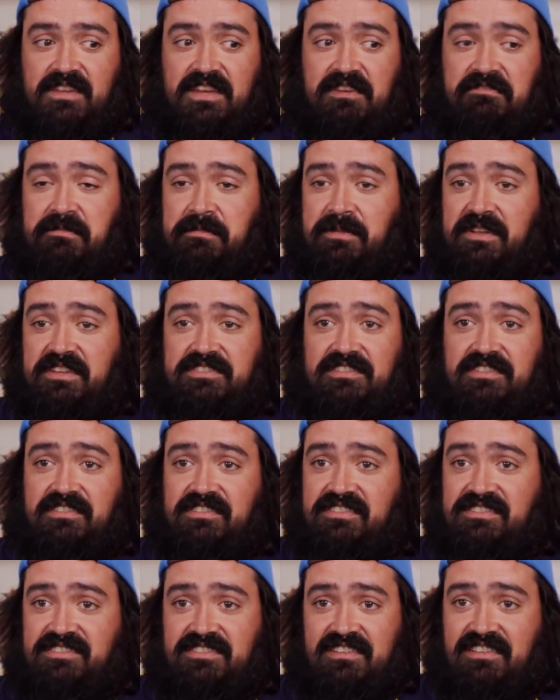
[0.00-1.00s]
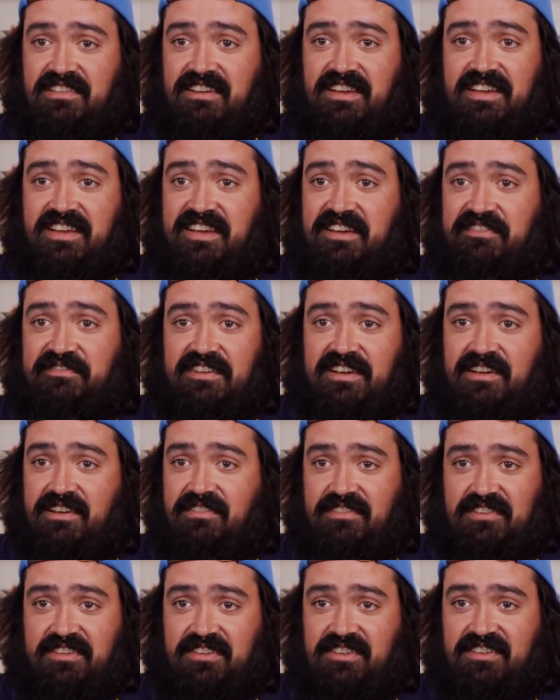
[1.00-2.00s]
everybody's heard the song I Got
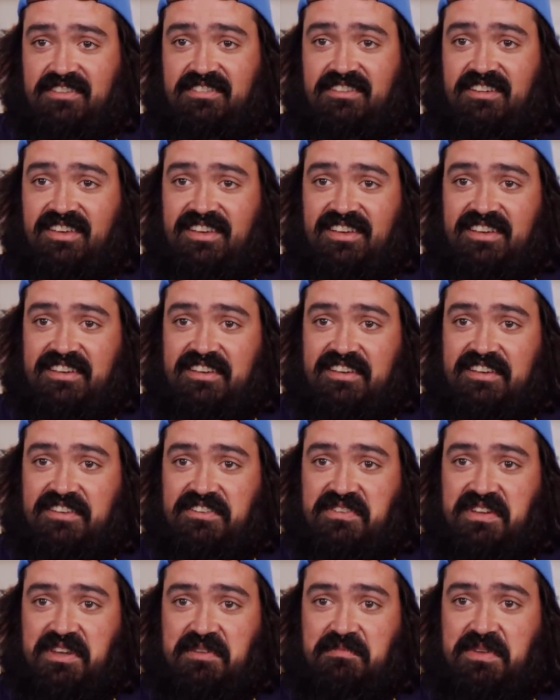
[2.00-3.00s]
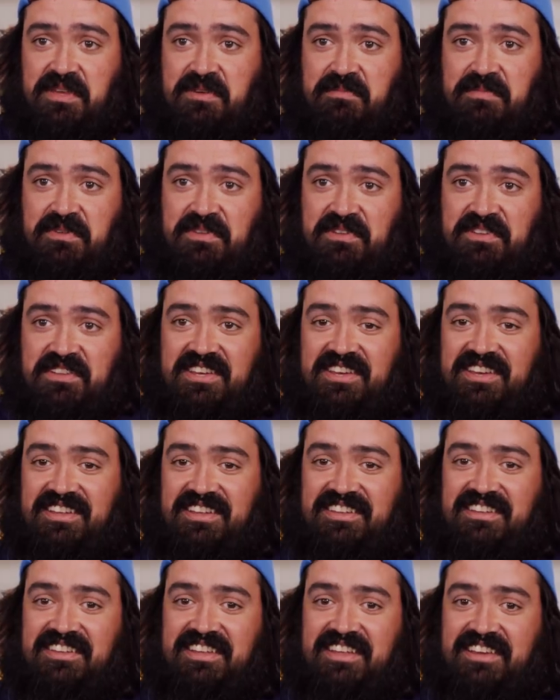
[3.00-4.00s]
Five on It, and you got people
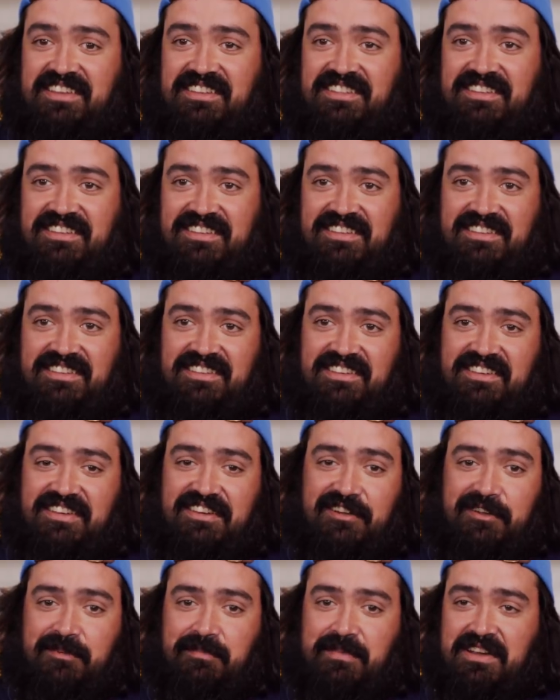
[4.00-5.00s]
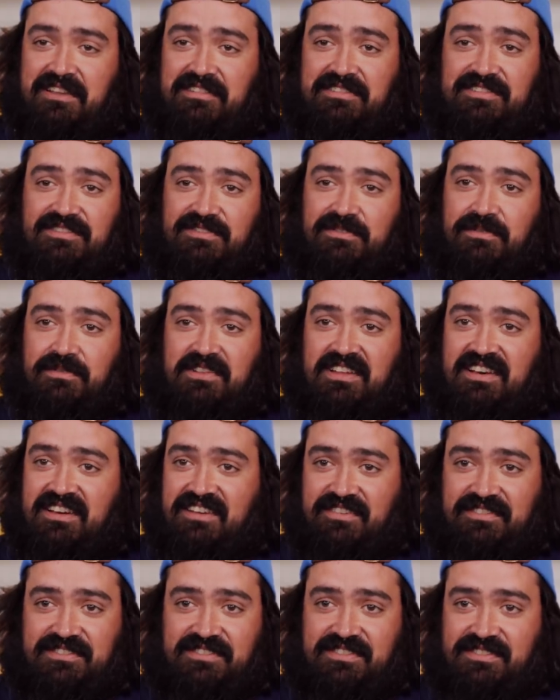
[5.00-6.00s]
like the, the Yuk Mouth's
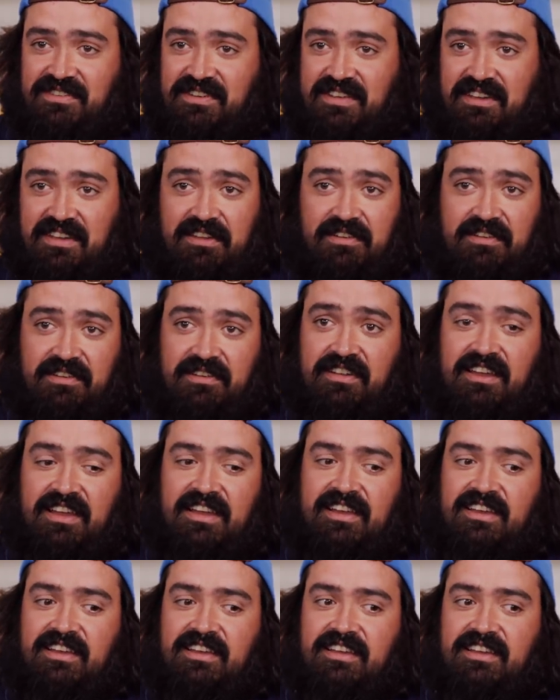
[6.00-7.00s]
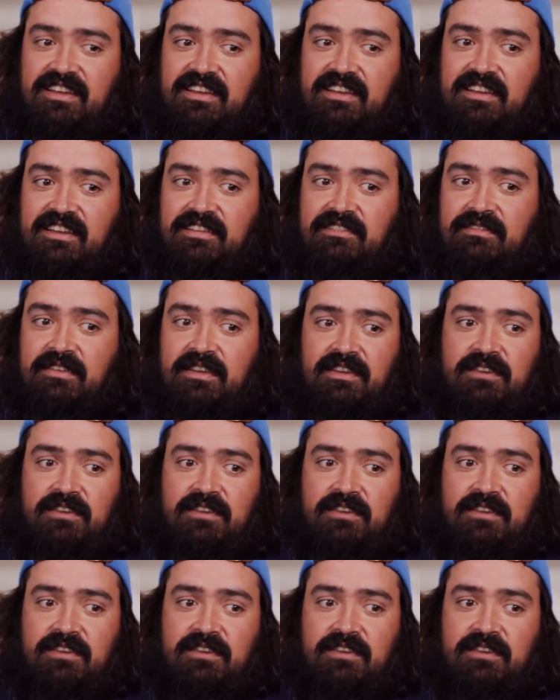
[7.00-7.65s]
strain, or it,